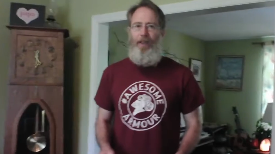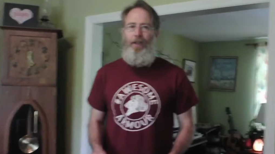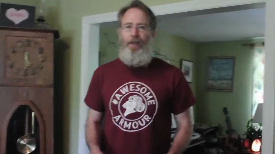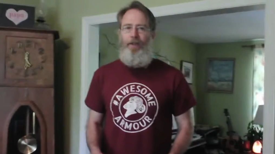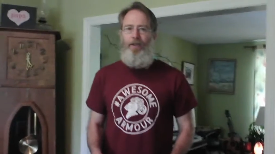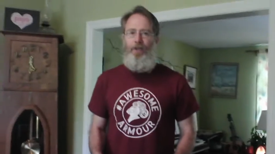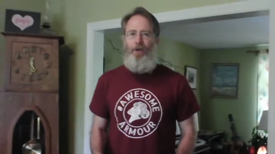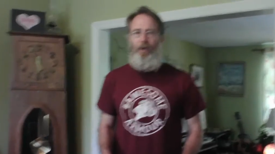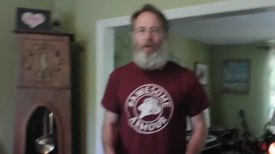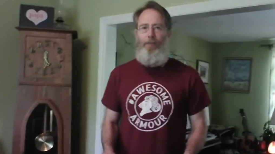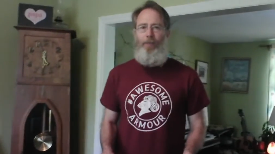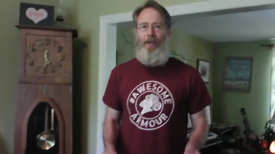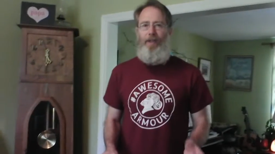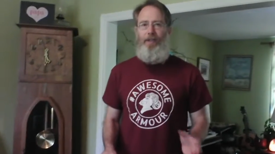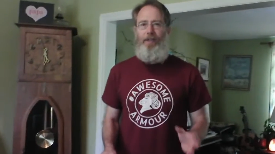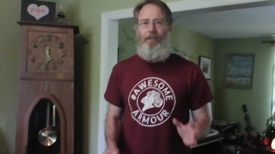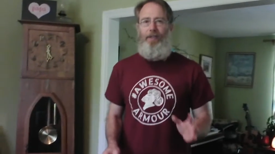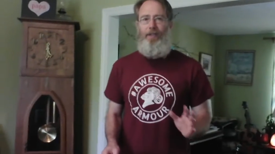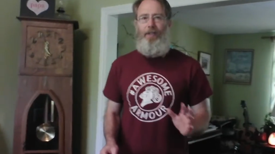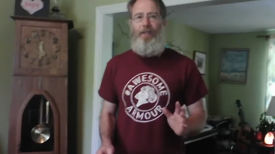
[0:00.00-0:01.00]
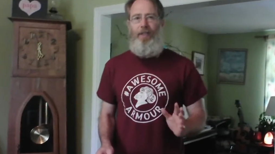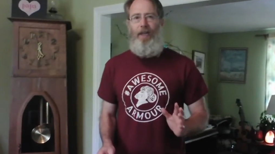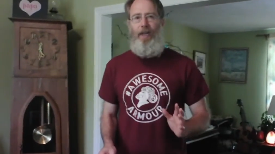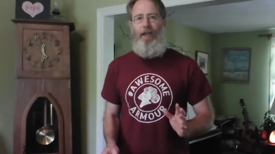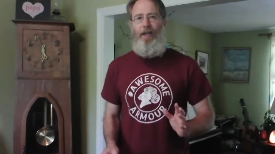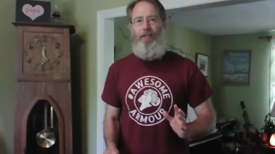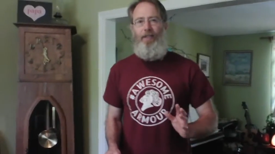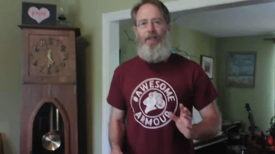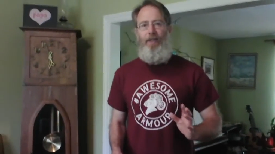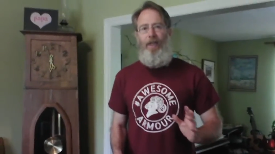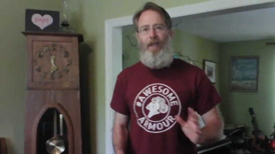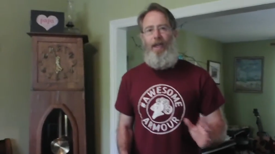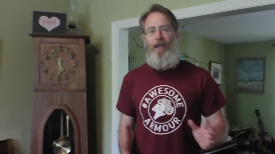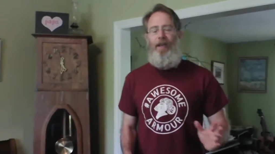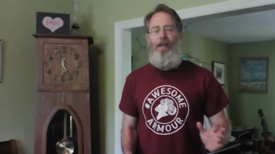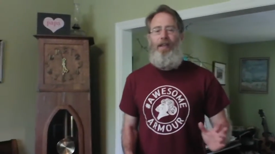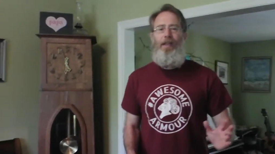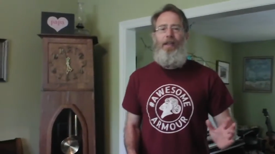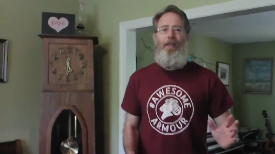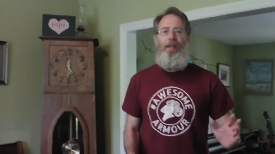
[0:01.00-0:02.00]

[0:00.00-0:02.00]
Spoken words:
So it basically states that